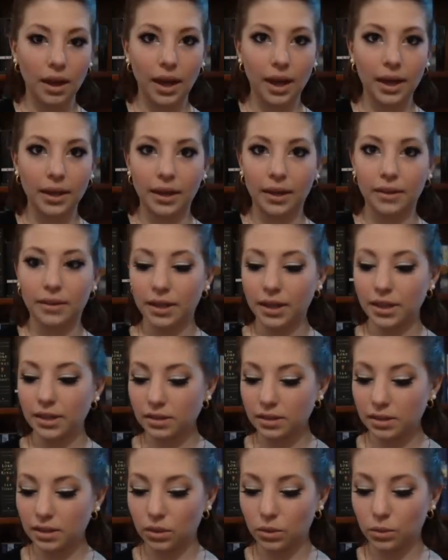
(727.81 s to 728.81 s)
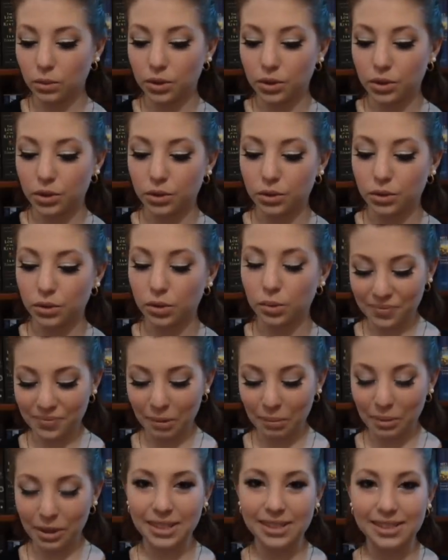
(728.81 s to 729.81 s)
And now the next thing you want to do,
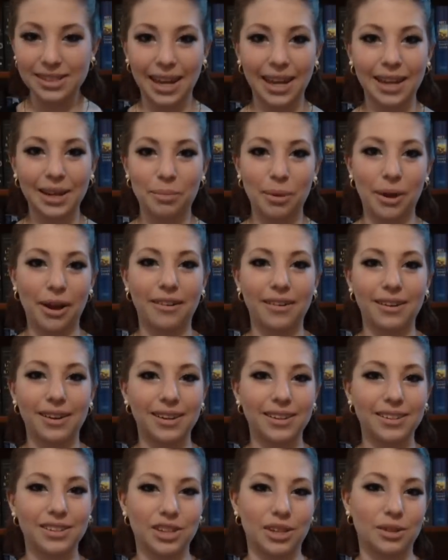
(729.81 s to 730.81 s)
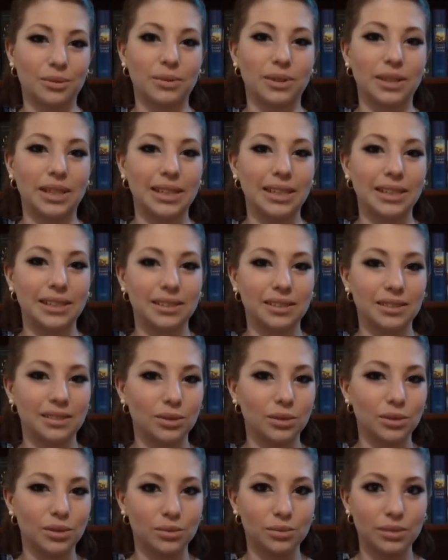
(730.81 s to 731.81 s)
because Katy Perry generally just
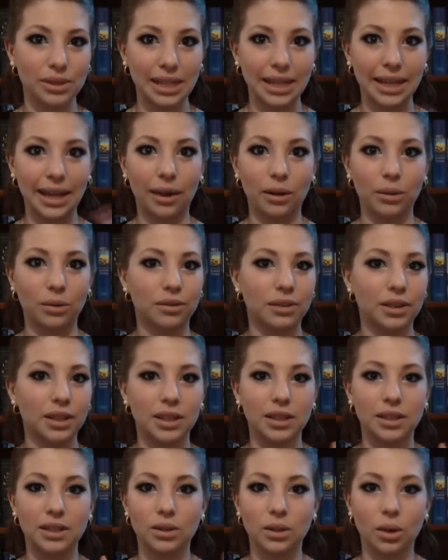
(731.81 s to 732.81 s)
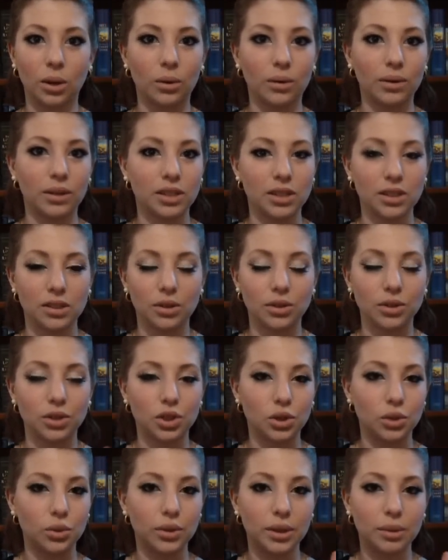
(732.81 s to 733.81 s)
looks really healthy, glowy, she's got
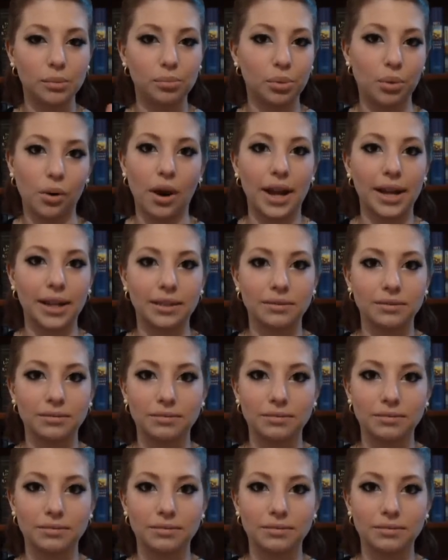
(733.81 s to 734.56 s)
dewy, bright